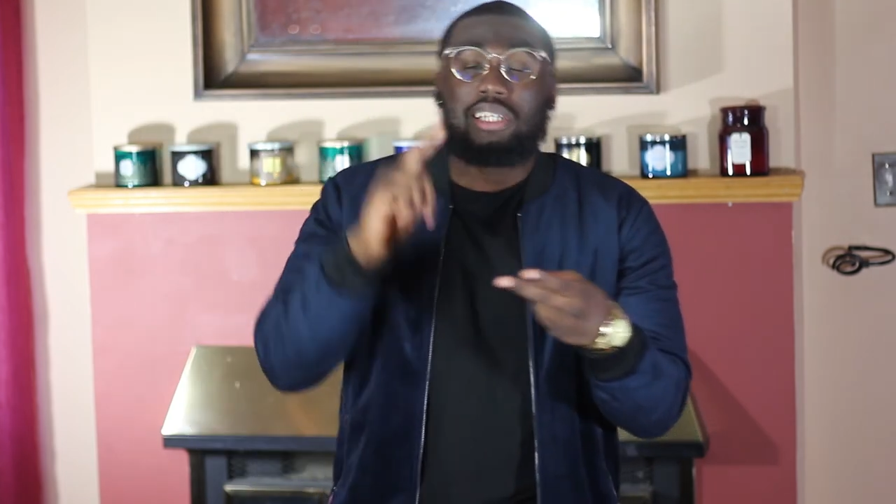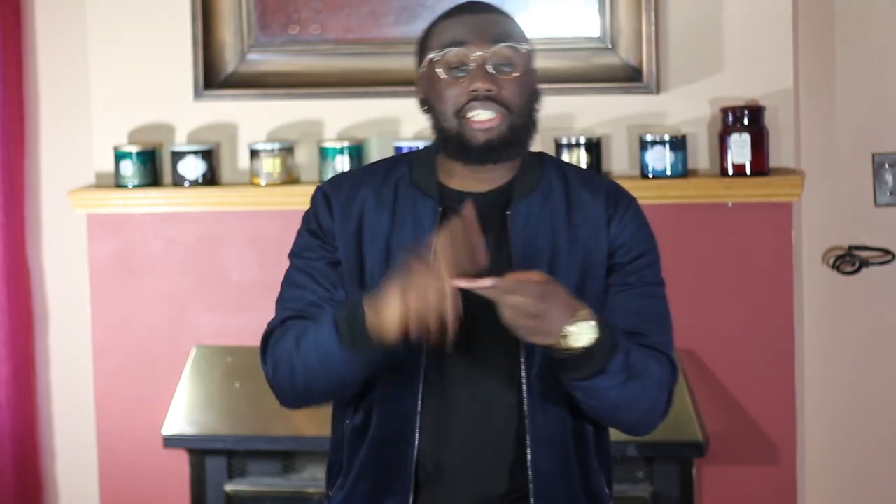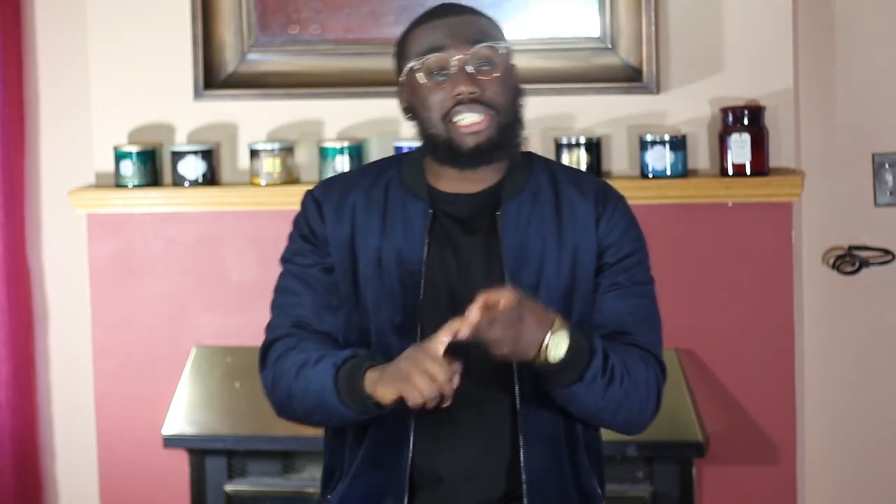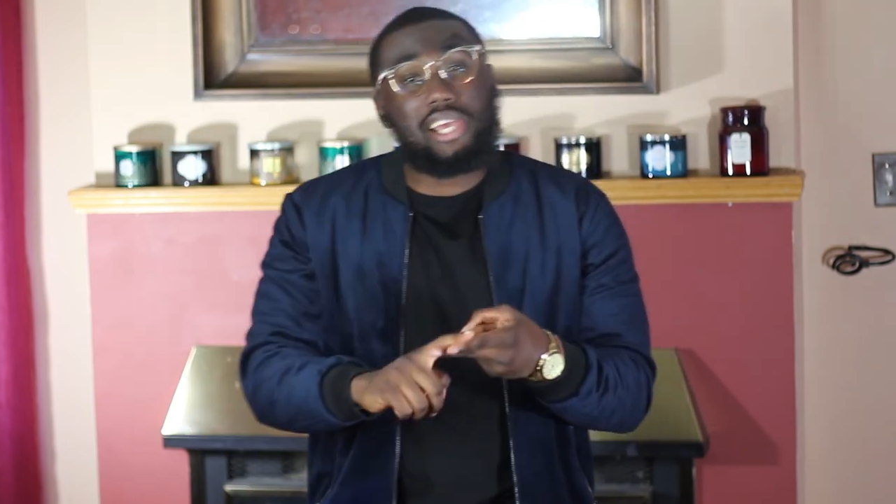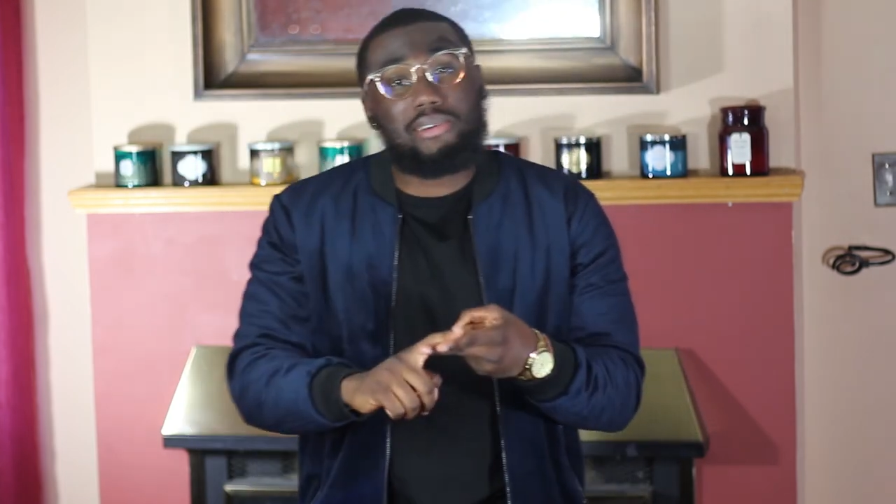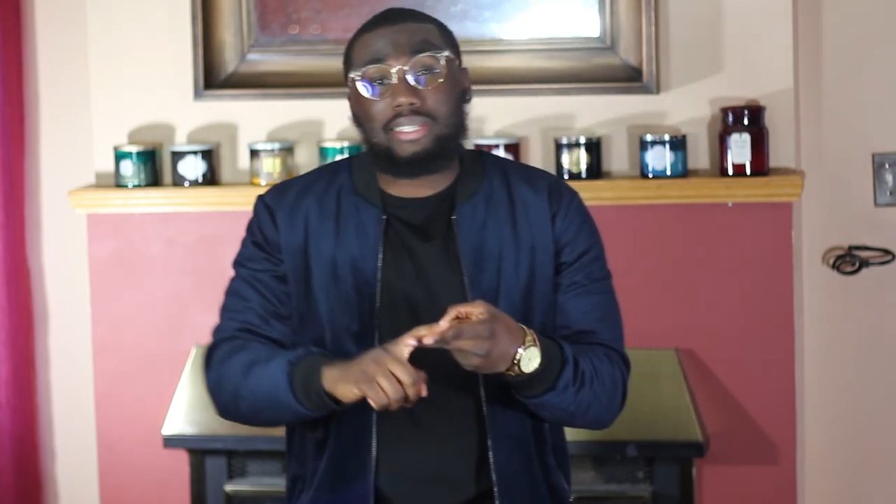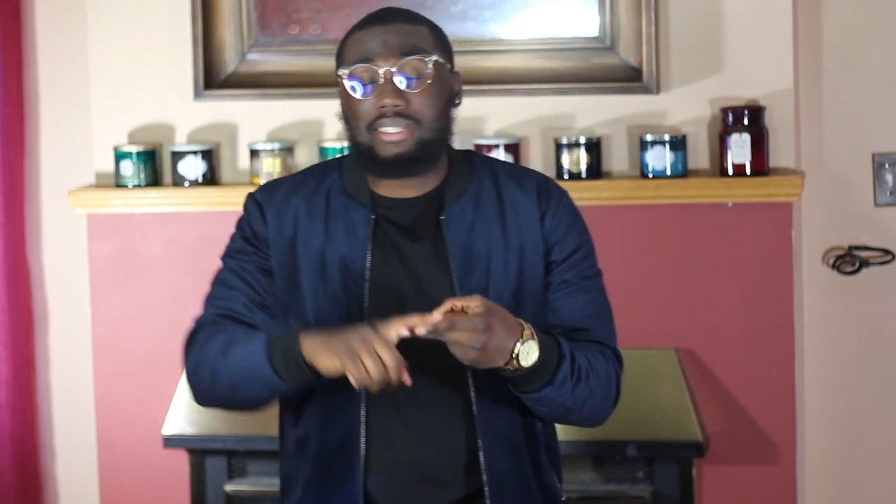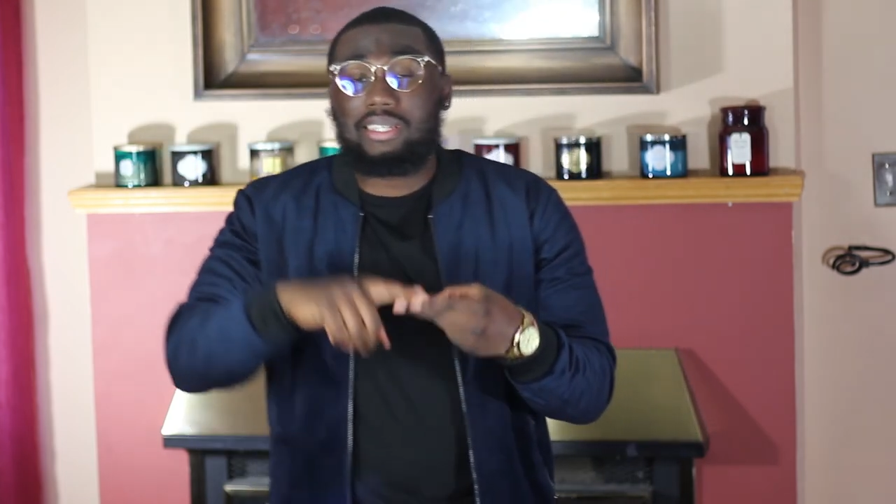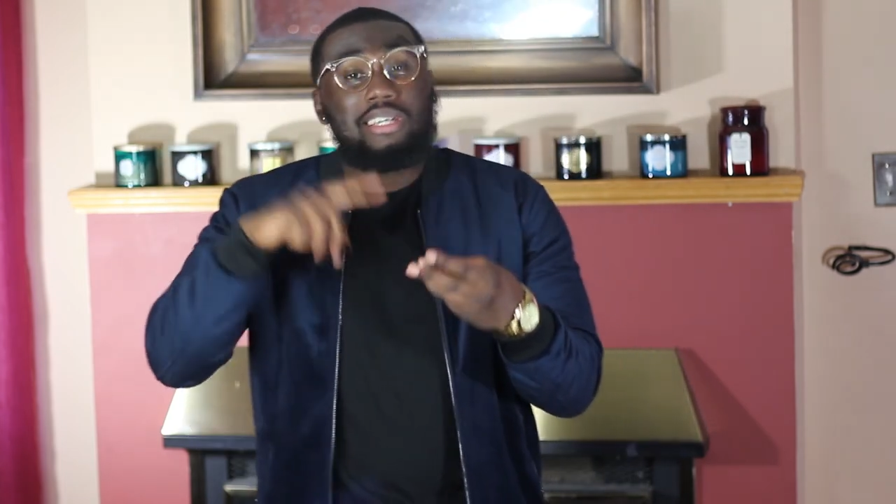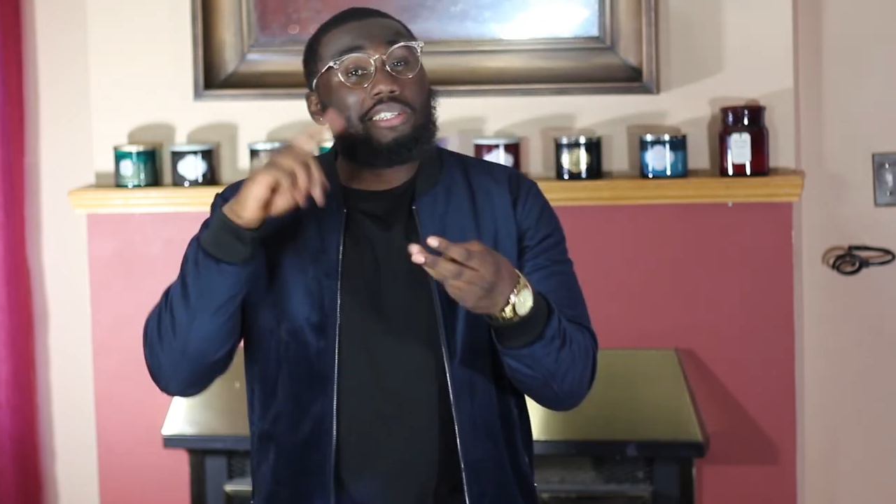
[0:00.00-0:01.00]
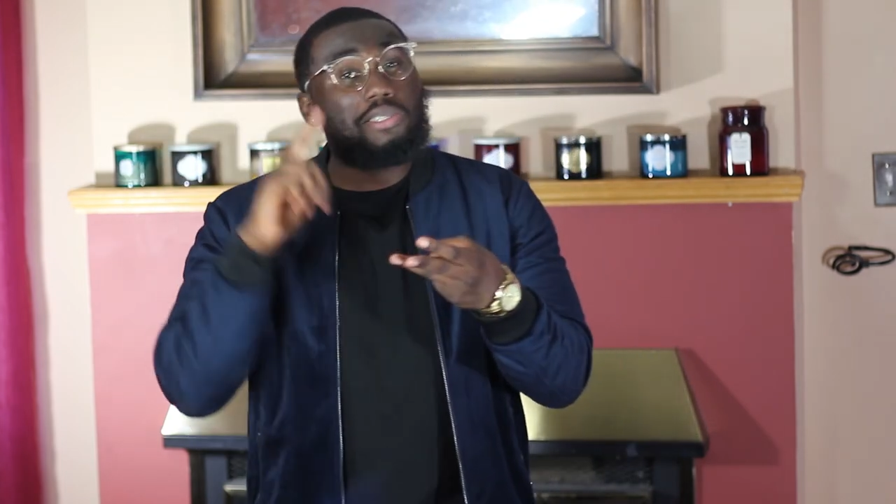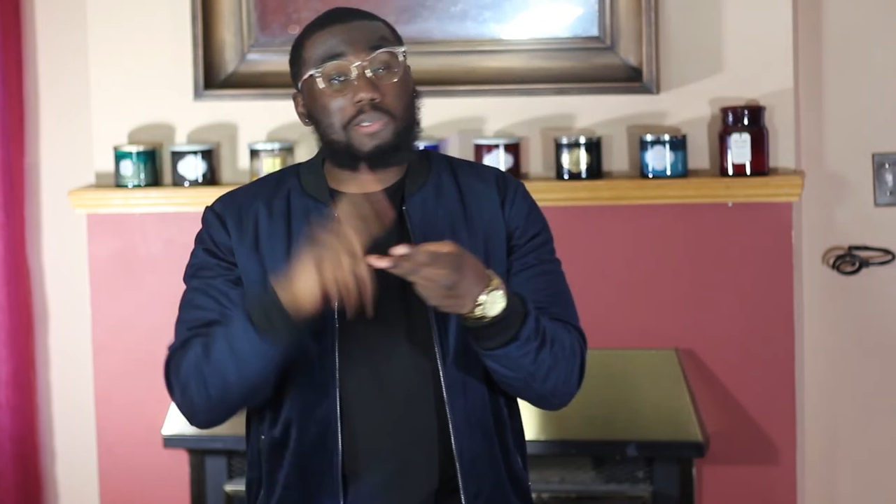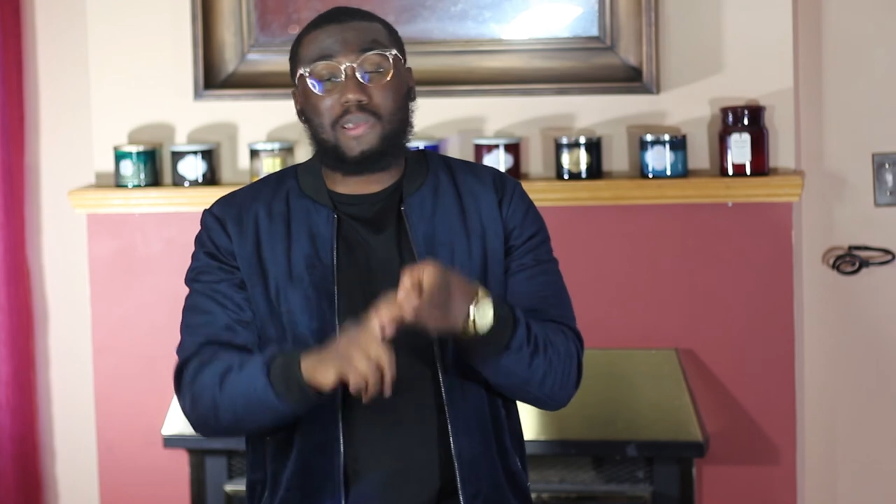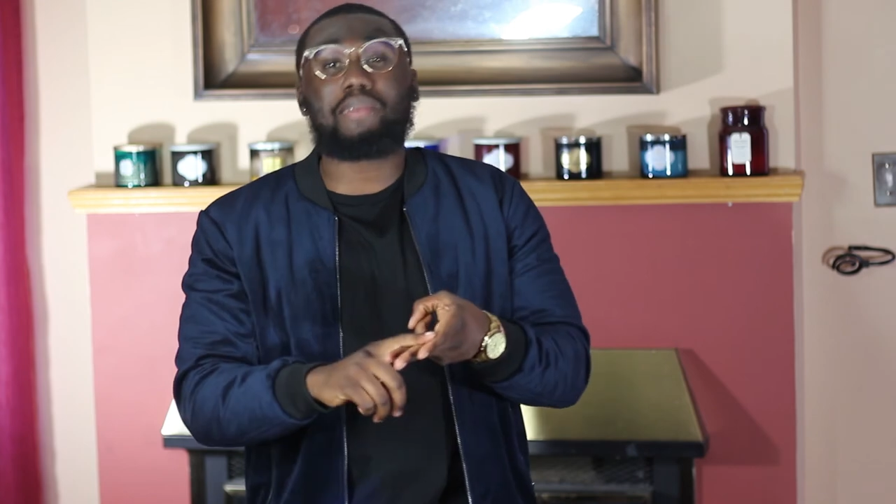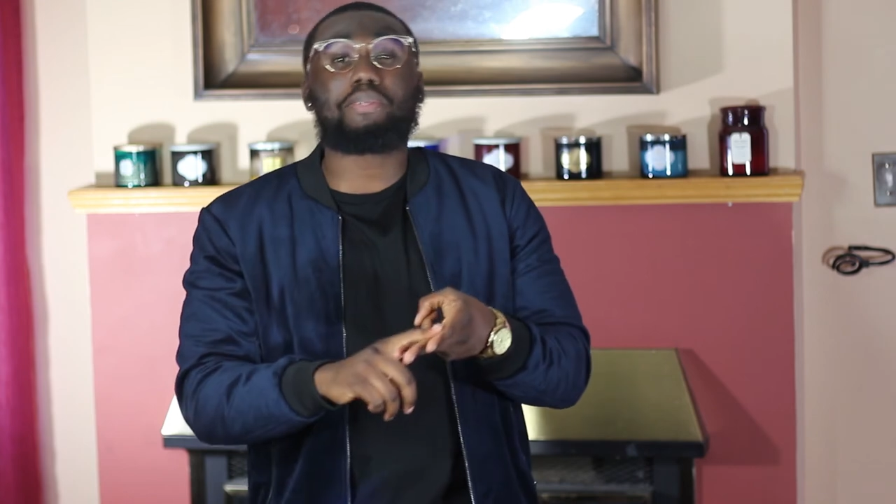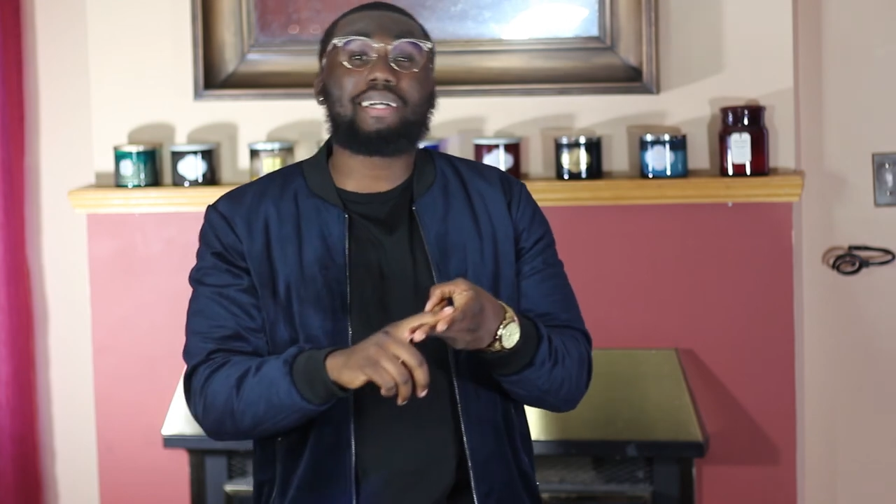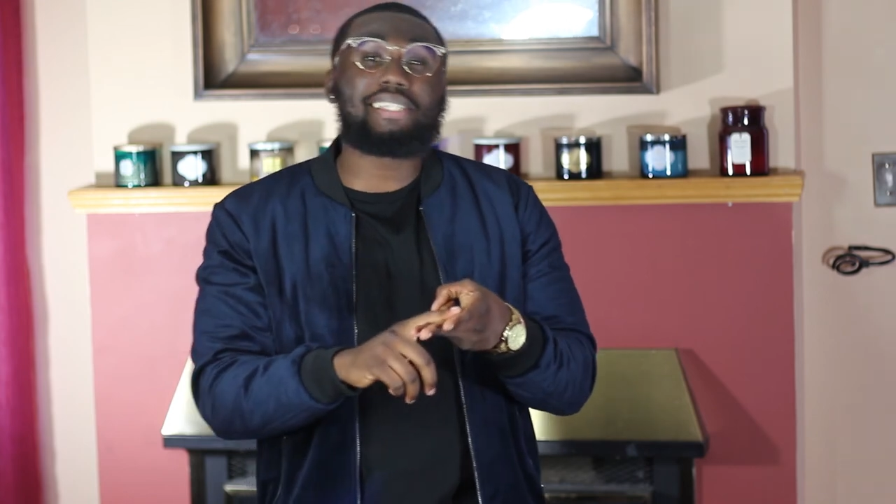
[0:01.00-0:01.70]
share it, subscribe to my